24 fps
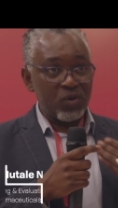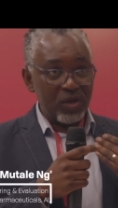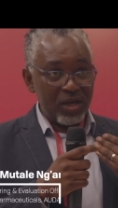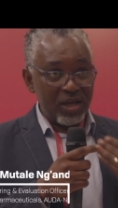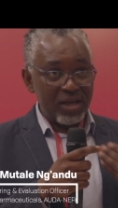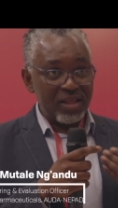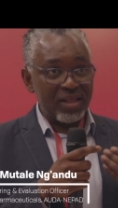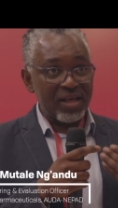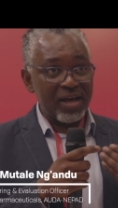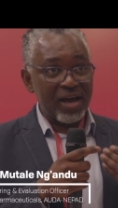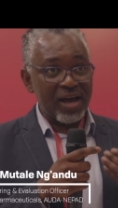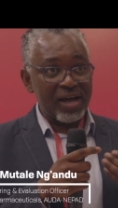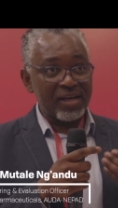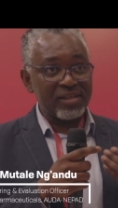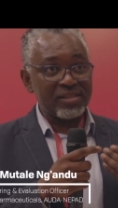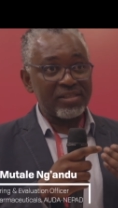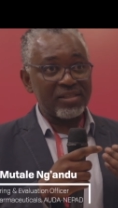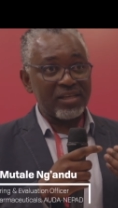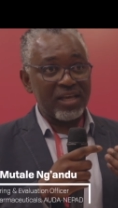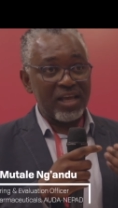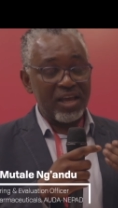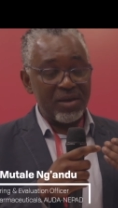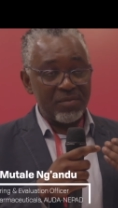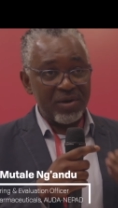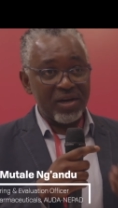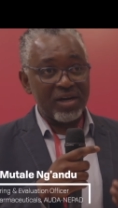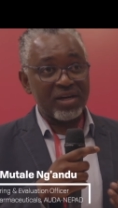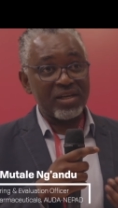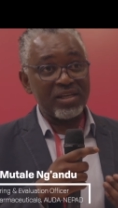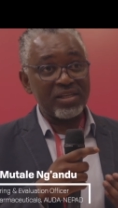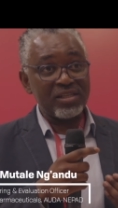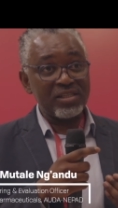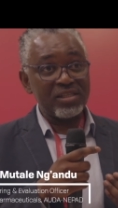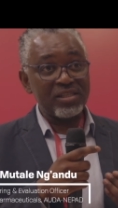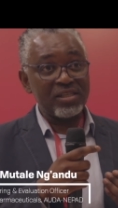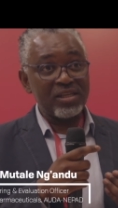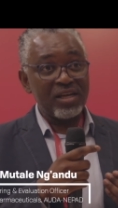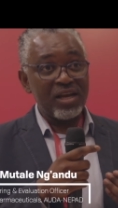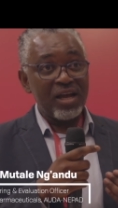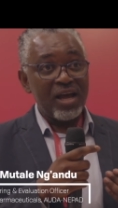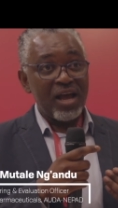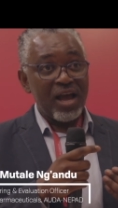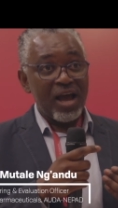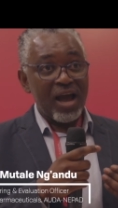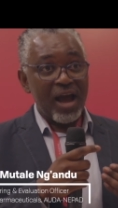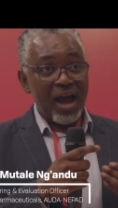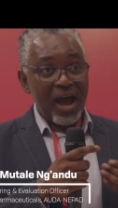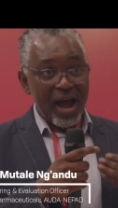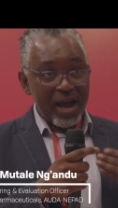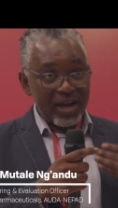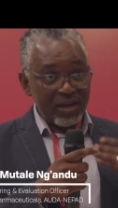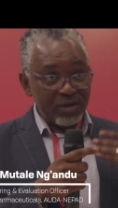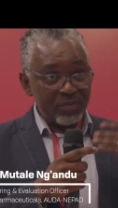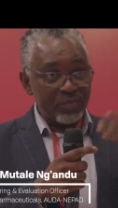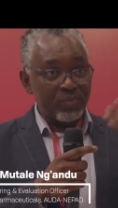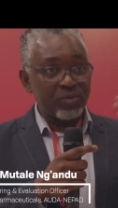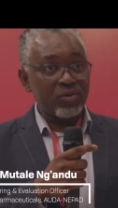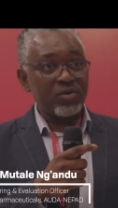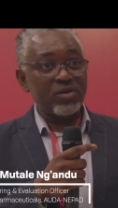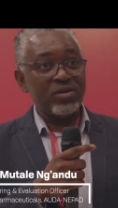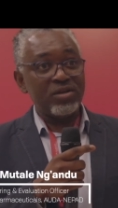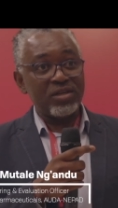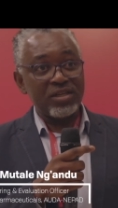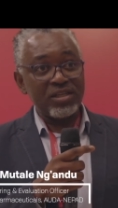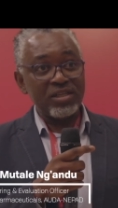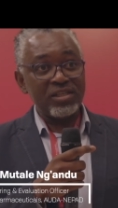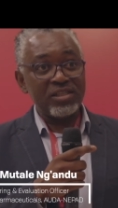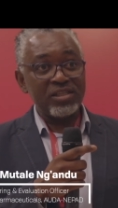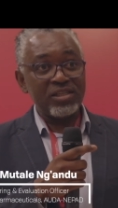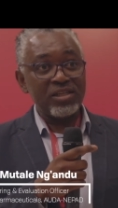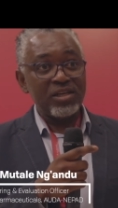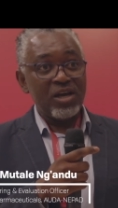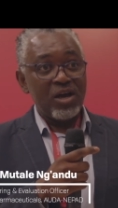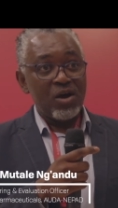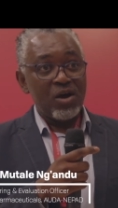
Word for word: together as MRH and BroadReach,